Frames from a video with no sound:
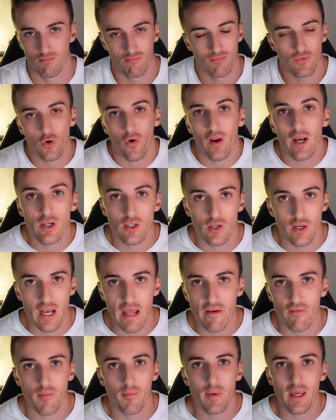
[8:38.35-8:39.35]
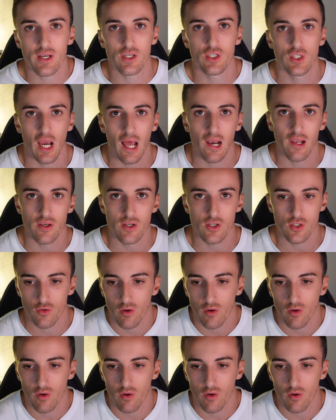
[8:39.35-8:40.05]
trading should never be a challenge.